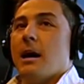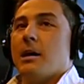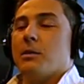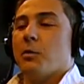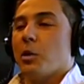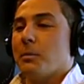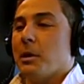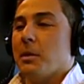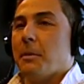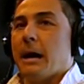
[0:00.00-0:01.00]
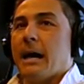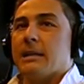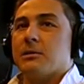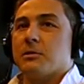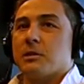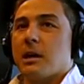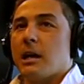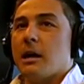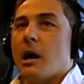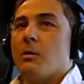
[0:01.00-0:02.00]
You've heard about it in the past, and it's
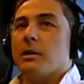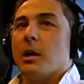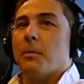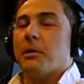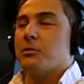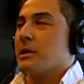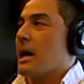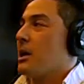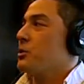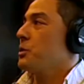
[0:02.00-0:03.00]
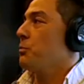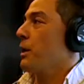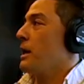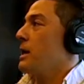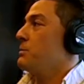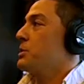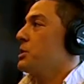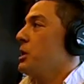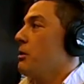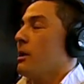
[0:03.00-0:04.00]
kind of out there, but there's actually the brand name
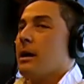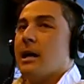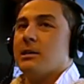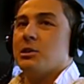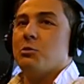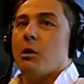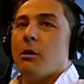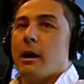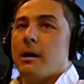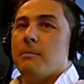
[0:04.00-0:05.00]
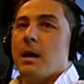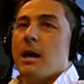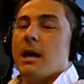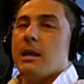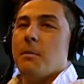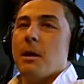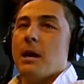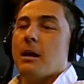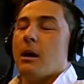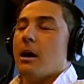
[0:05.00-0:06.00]
Sura, S-U-R-A. They
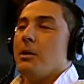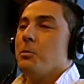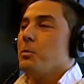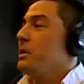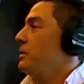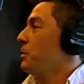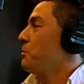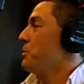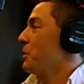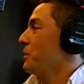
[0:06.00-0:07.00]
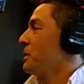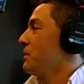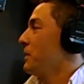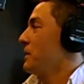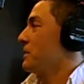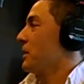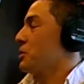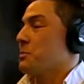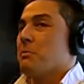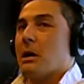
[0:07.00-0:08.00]
make unreal mirror TVs that
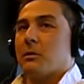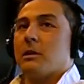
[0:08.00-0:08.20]
just mount